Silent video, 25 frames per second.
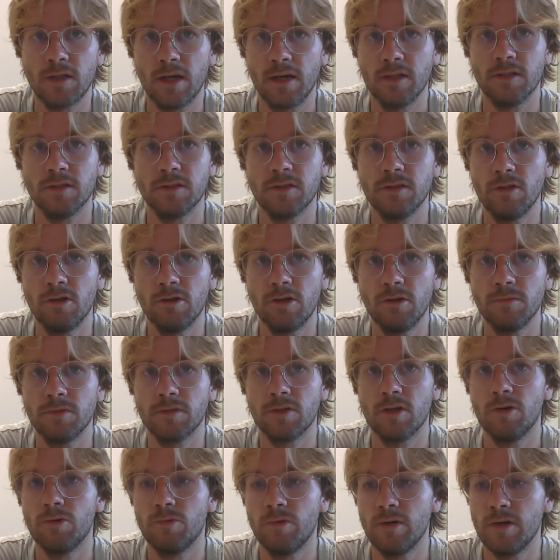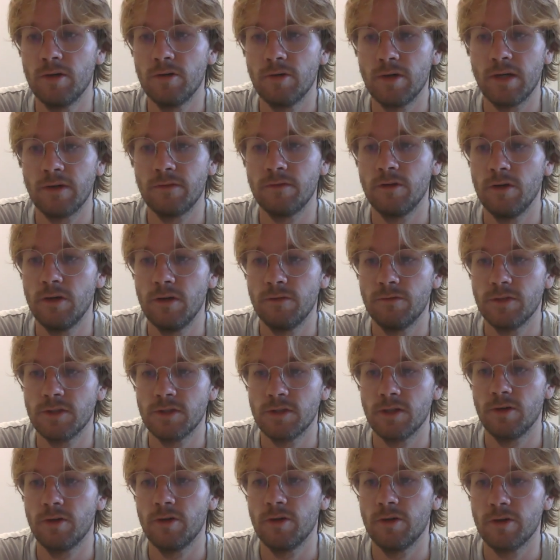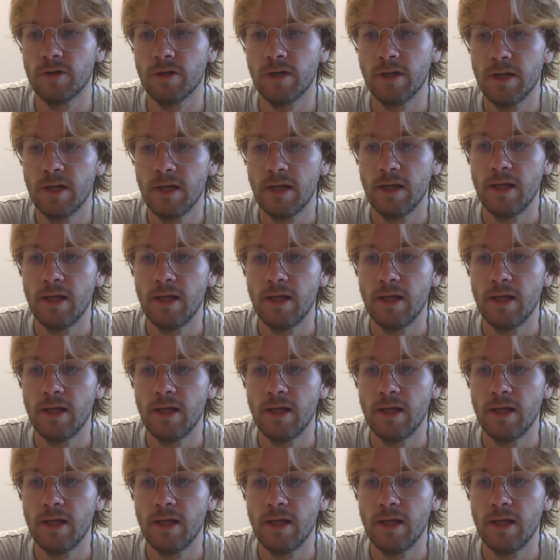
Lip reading: just know him so well and I've known him for so long